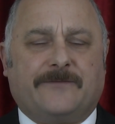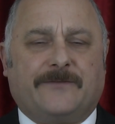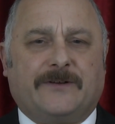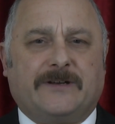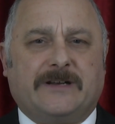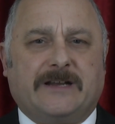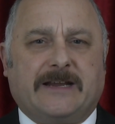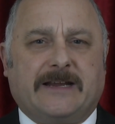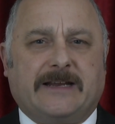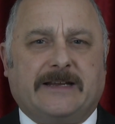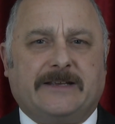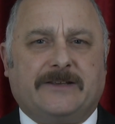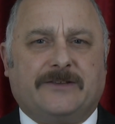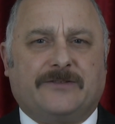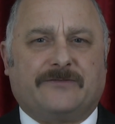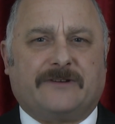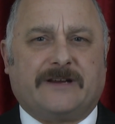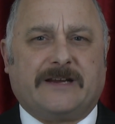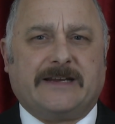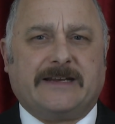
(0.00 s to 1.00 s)
for nearly
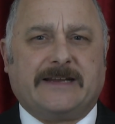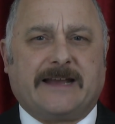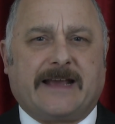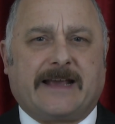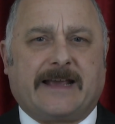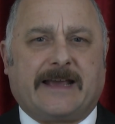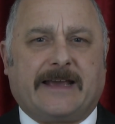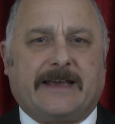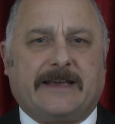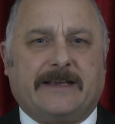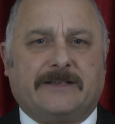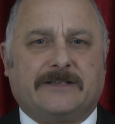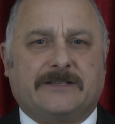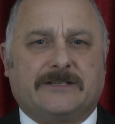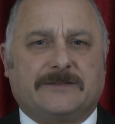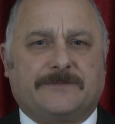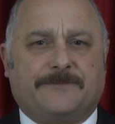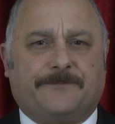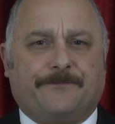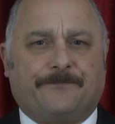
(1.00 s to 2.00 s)
3
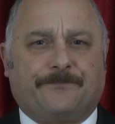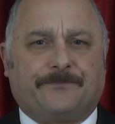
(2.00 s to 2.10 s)
decades.